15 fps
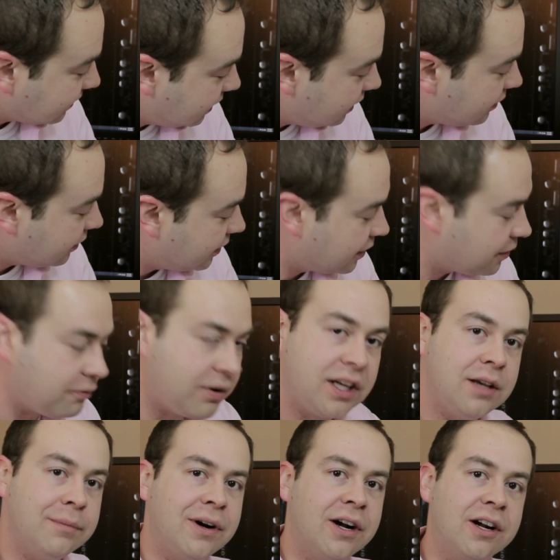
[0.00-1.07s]
leader in
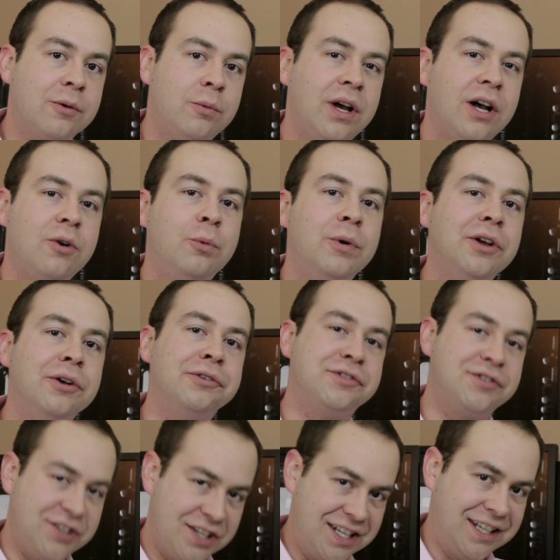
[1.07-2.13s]
3D Mark. Well, we'll
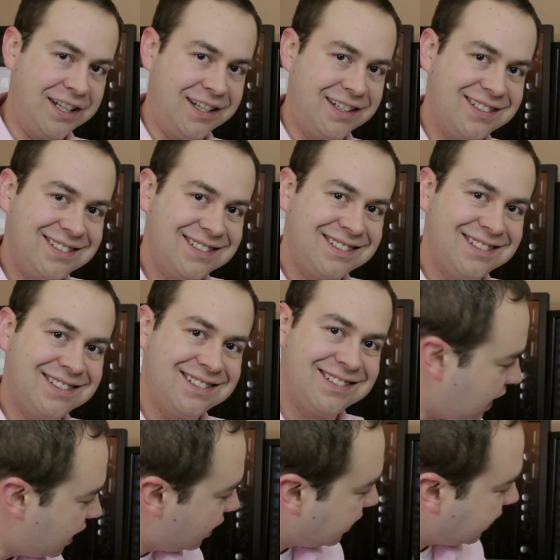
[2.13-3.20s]
see.
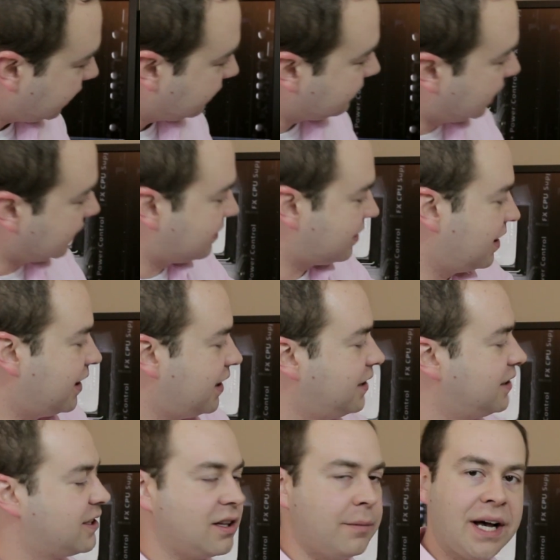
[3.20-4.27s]
All right, let's cut
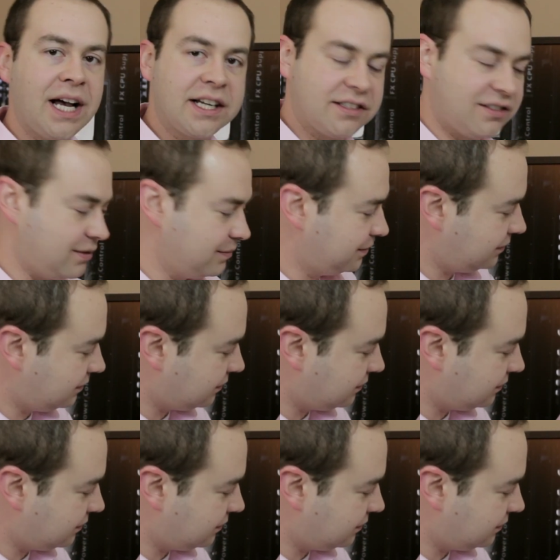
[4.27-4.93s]
into the box.